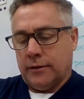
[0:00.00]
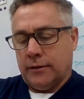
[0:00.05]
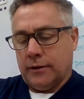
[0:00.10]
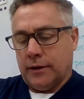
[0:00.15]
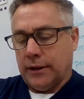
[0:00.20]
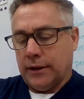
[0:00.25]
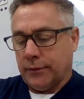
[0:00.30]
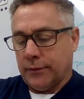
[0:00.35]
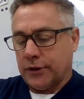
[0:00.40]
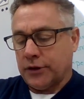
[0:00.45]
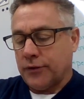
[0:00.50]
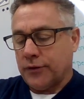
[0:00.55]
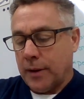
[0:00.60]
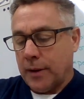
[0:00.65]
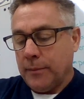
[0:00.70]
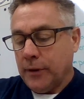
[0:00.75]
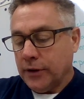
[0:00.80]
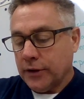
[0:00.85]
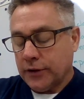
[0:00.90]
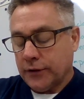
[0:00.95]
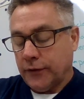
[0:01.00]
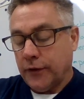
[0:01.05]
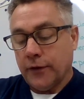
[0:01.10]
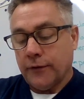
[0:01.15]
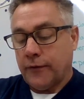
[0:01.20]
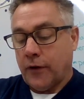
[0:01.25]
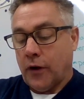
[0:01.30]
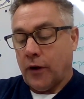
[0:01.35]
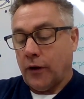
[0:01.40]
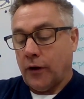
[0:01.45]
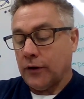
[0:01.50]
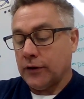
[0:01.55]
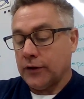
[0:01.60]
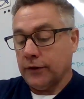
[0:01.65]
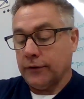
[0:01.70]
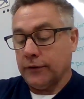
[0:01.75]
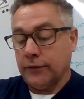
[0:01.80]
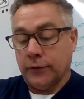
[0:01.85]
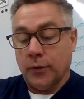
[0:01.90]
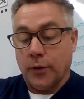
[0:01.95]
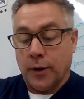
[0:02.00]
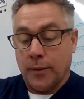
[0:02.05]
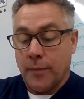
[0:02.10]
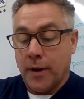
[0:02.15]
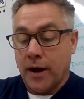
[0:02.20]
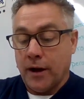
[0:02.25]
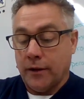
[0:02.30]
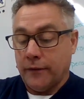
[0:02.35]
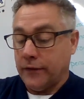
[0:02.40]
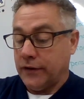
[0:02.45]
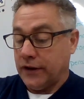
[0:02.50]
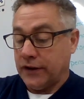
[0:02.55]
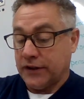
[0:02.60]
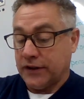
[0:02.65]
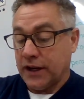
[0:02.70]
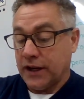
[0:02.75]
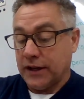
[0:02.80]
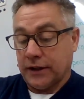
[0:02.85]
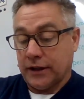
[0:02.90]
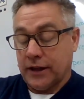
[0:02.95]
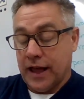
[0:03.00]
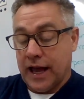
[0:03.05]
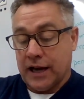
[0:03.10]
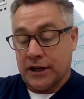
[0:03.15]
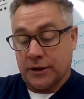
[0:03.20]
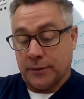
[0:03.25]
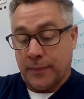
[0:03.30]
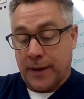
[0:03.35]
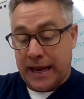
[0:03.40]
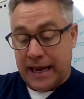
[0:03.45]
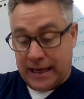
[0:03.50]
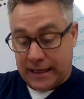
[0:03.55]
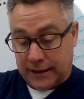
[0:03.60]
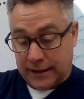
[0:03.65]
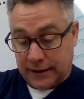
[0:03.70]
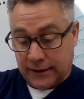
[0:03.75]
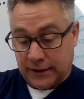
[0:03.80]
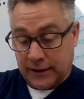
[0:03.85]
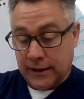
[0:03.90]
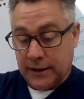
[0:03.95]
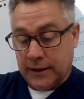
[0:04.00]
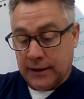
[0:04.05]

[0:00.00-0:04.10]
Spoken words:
And there was tremulous footfalls on the floor above and the sudden clash of pans.